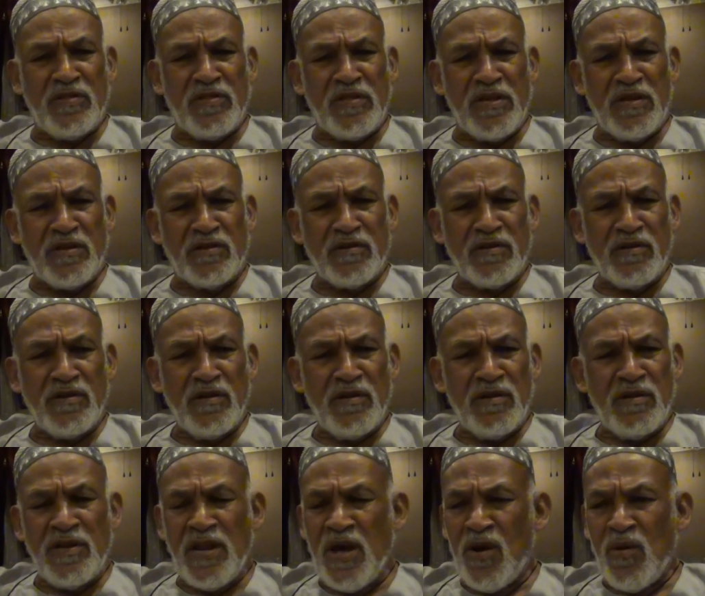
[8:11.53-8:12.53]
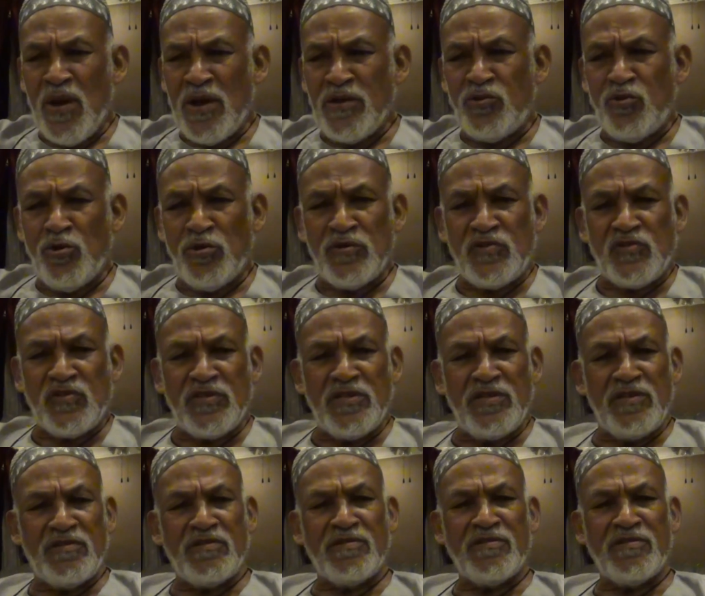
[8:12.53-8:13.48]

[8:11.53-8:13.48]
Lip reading: there. Now I don't see it.